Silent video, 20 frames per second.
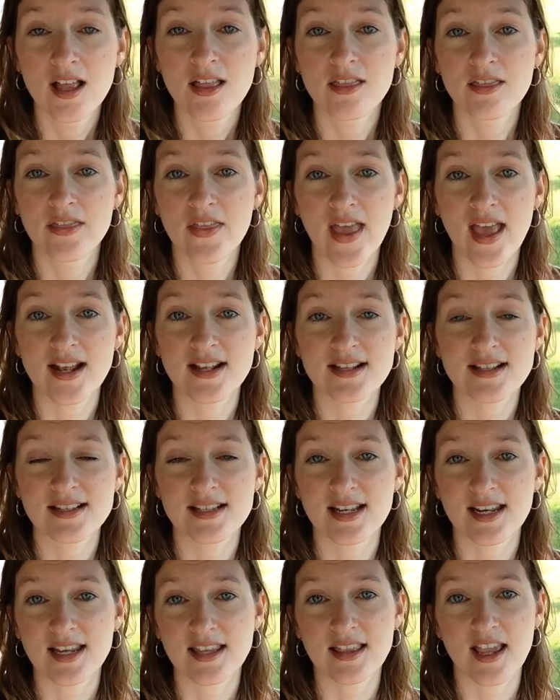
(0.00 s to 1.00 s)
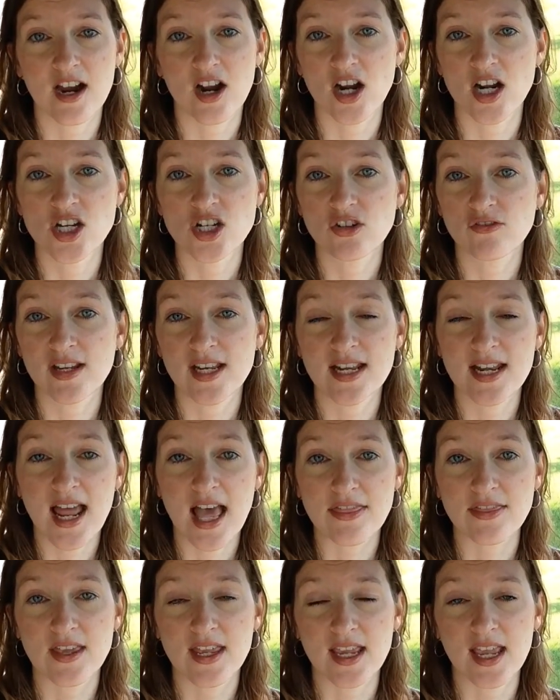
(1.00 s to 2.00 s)
than sitting there and doing
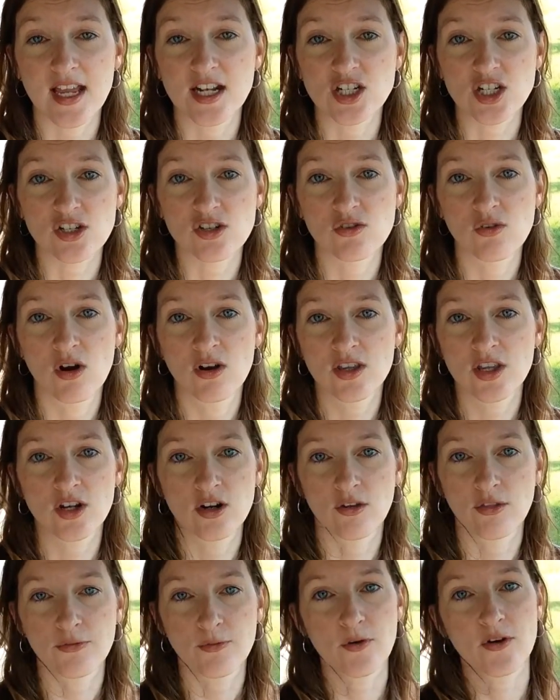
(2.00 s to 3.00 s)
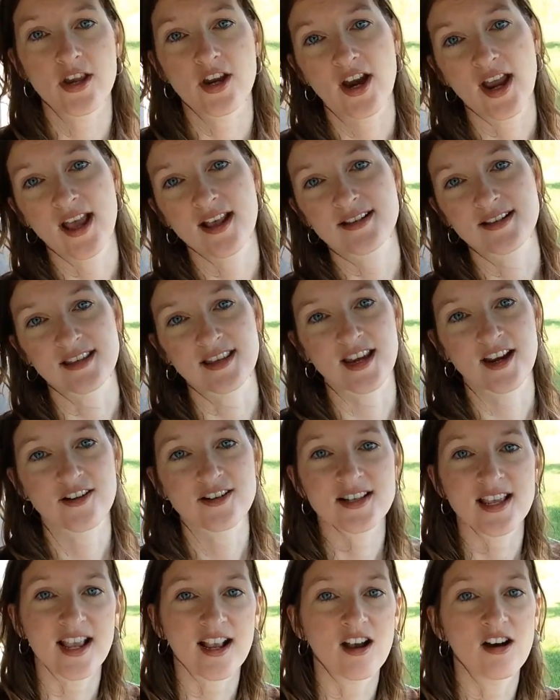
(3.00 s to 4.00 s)
nothing and just, throwing your hands in the air
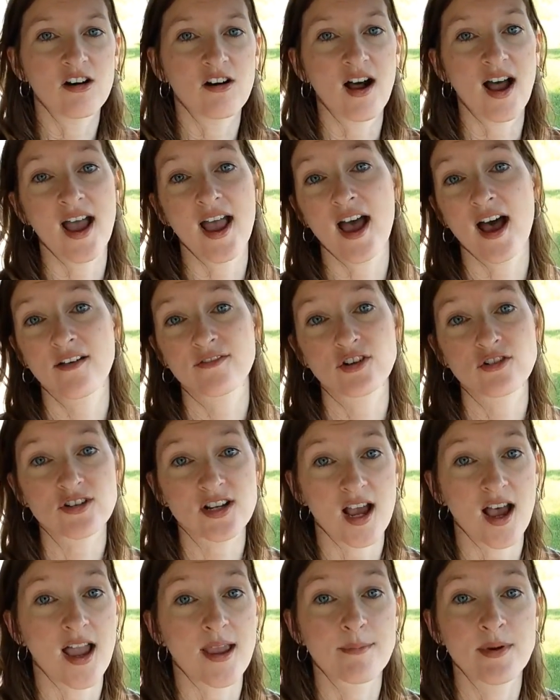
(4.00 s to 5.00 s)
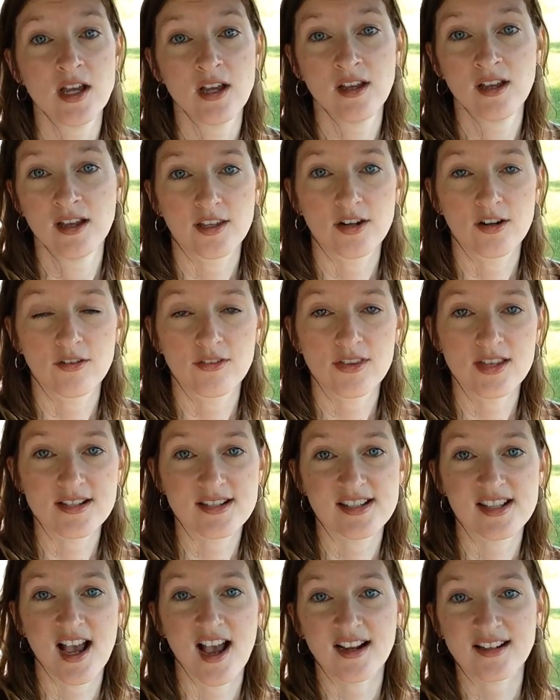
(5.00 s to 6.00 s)
and saying, oh, I have no time, this
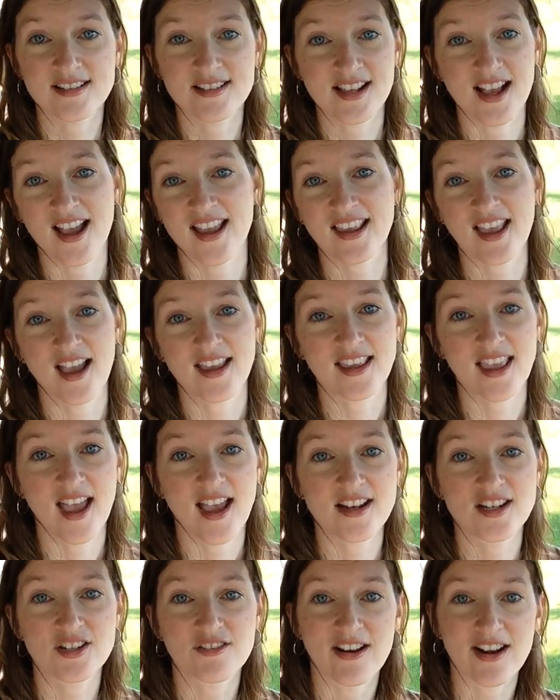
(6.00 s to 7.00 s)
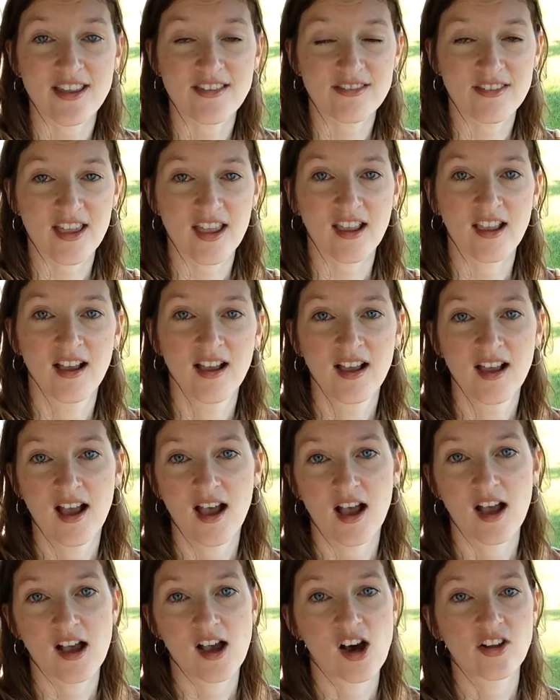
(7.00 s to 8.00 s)
sucks, I can't do anything,
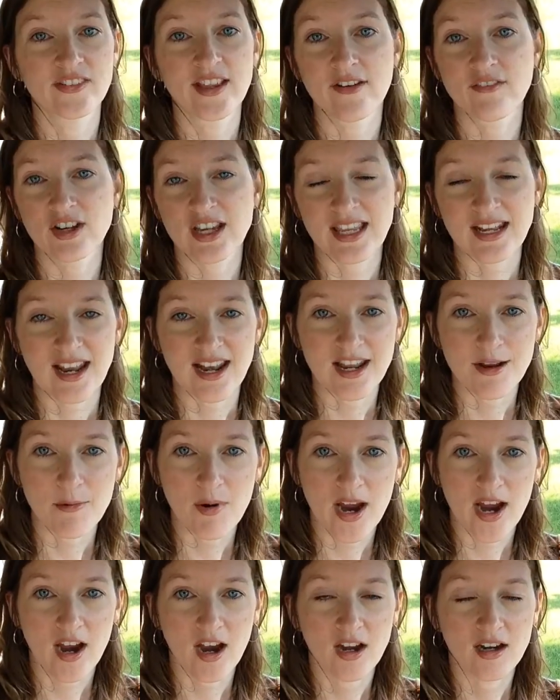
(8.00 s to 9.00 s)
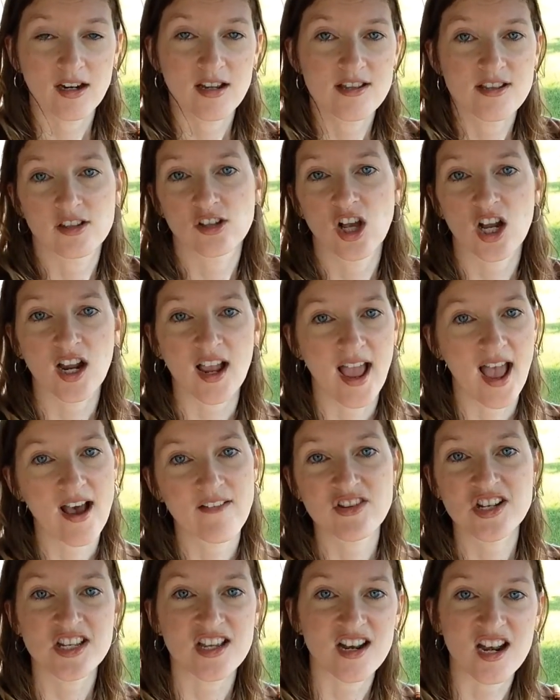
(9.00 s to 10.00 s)
I'll never get anywhere, look, I
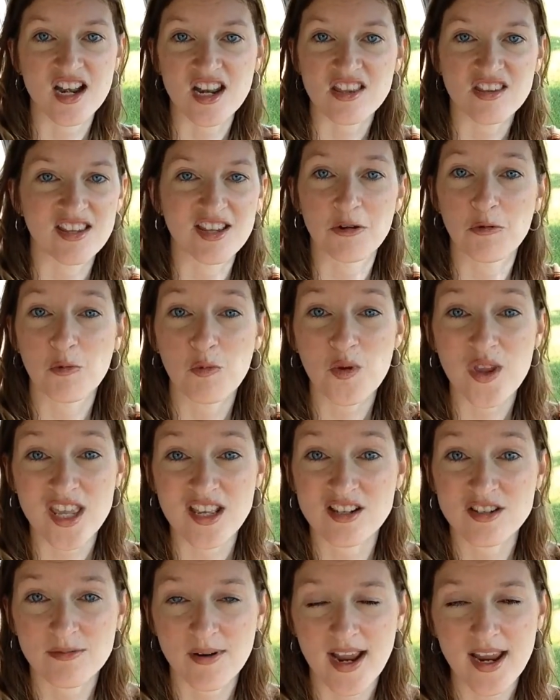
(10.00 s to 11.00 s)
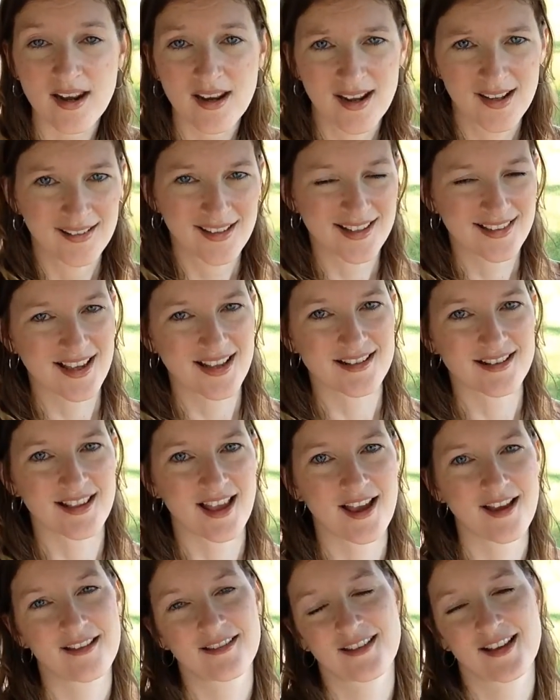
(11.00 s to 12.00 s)
haven't done anything in weeks, right?
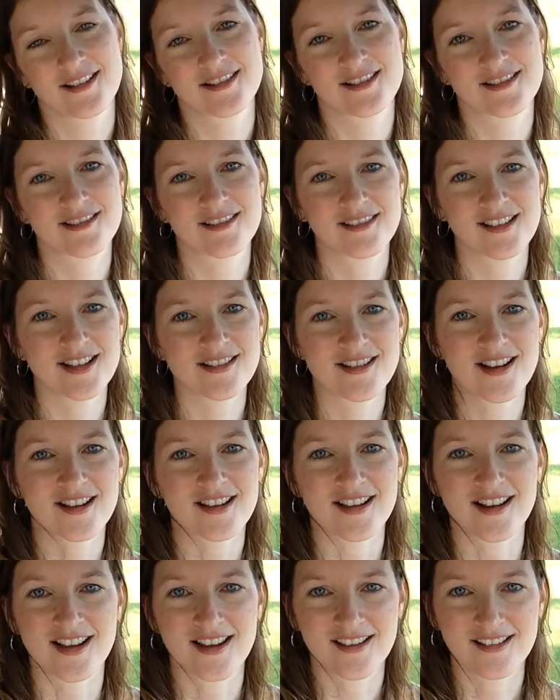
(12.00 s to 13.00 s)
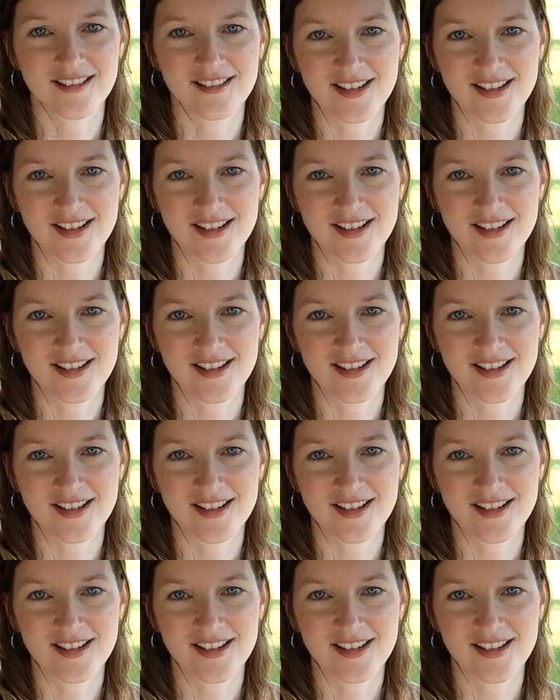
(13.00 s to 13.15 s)
That's not gonna